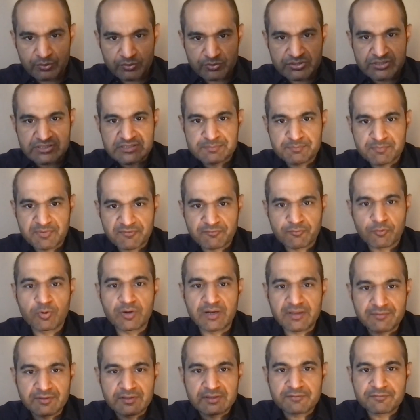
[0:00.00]
just before
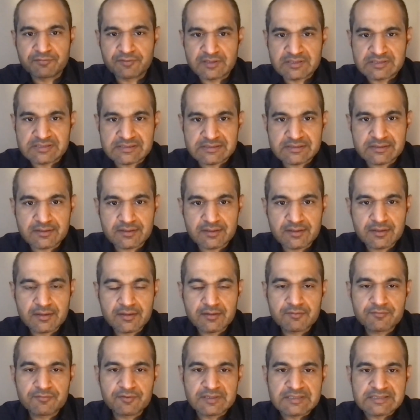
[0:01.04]
even the first
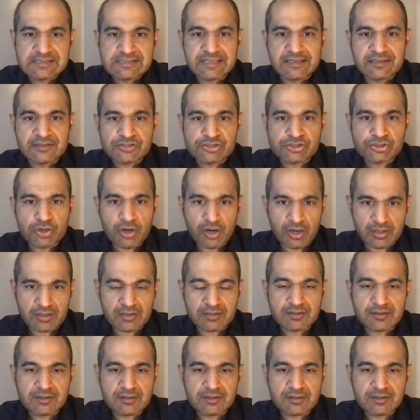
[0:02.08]
scene is shot,